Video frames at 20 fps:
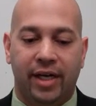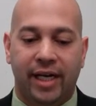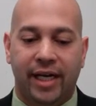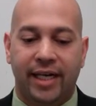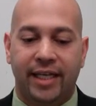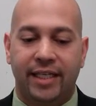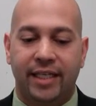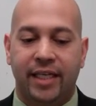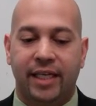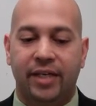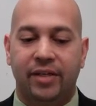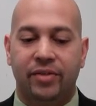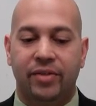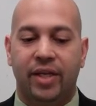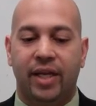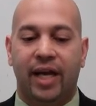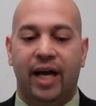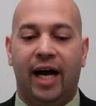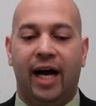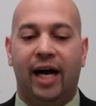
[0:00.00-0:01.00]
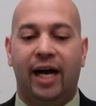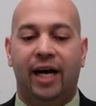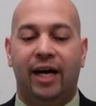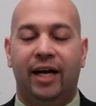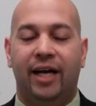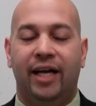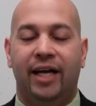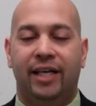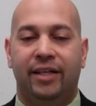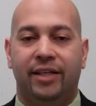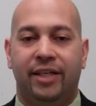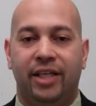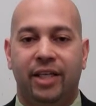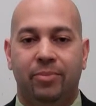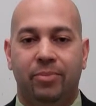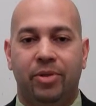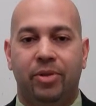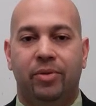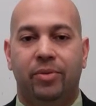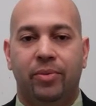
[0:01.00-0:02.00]
ideas, and
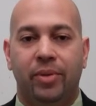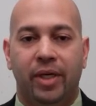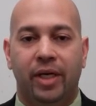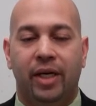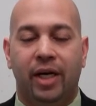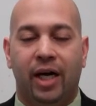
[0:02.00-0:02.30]
keep you